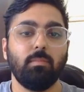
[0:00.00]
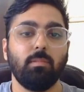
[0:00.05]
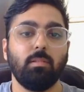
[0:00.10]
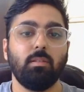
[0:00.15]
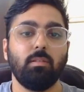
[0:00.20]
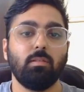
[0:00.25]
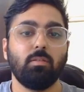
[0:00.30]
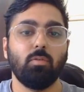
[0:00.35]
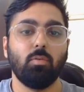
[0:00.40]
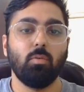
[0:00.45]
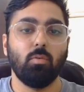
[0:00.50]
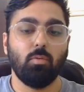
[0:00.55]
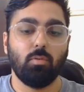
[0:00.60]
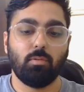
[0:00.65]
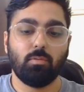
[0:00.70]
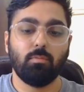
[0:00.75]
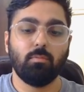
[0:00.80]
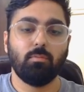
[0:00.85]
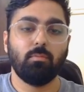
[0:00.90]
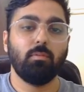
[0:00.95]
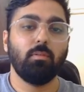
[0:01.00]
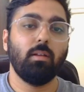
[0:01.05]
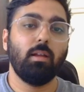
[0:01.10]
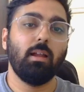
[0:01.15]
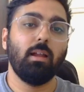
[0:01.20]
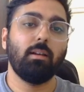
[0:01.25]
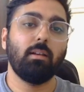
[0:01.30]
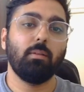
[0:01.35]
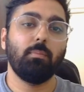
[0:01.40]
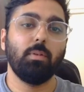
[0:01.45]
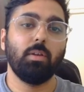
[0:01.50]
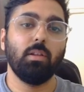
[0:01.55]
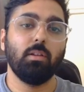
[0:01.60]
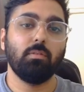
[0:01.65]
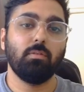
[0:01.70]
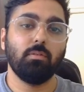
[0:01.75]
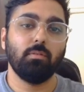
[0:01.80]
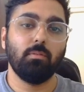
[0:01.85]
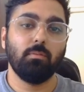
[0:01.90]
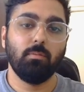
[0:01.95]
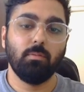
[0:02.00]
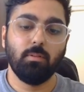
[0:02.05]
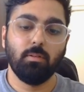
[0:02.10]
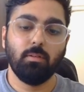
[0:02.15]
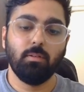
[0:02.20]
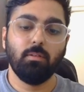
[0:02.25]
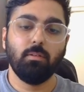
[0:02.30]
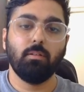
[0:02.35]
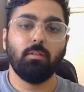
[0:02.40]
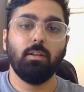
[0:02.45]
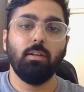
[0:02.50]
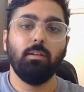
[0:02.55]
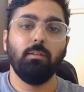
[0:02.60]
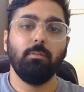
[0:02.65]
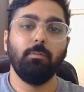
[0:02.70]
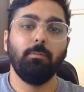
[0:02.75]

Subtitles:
score, add reputation, right?